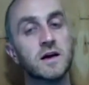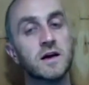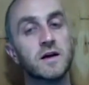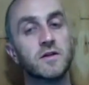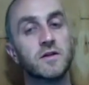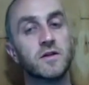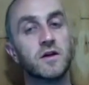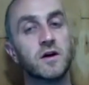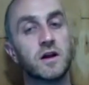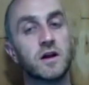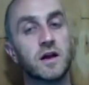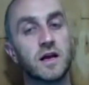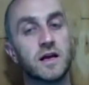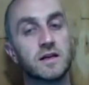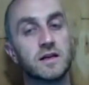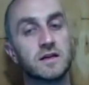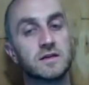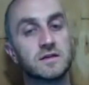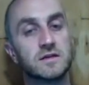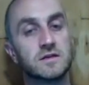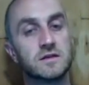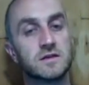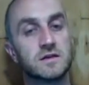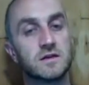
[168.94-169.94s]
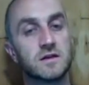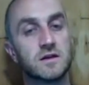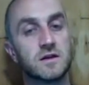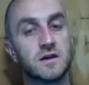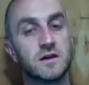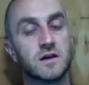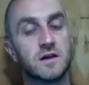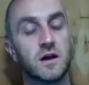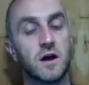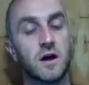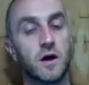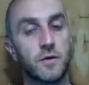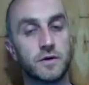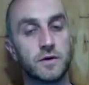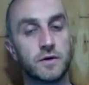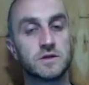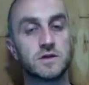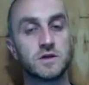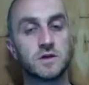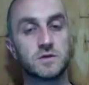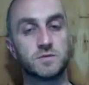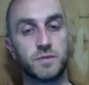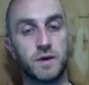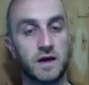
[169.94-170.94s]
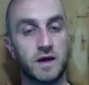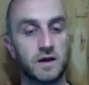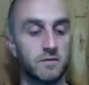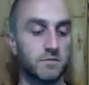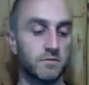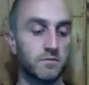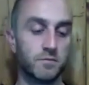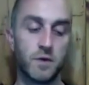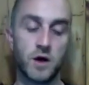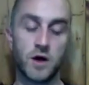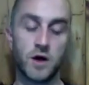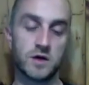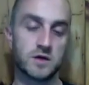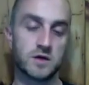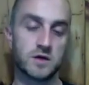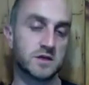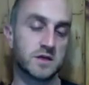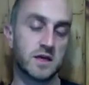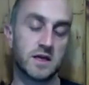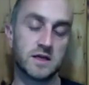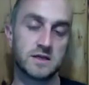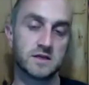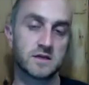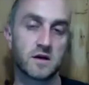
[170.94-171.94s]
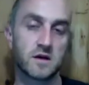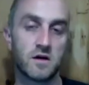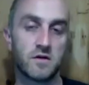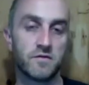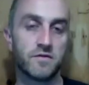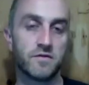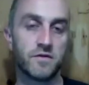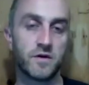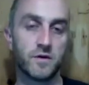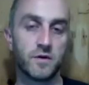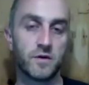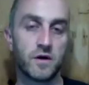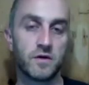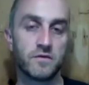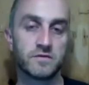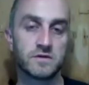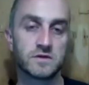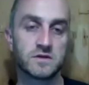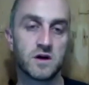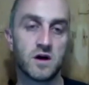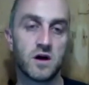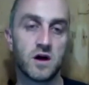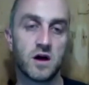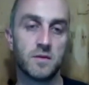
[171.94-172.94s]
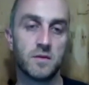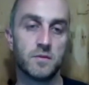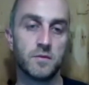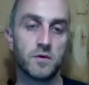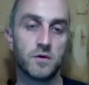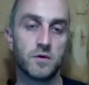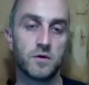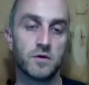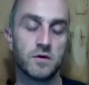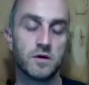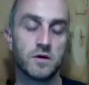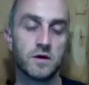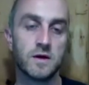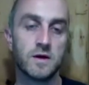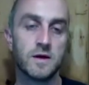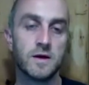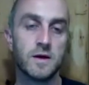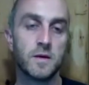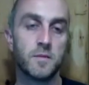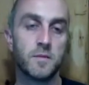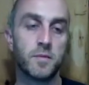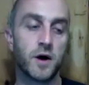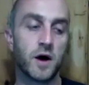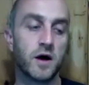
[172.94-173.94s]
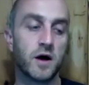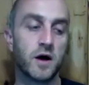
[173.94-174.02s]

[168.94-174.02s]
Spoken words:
that it's just been merged into kung fu over time. But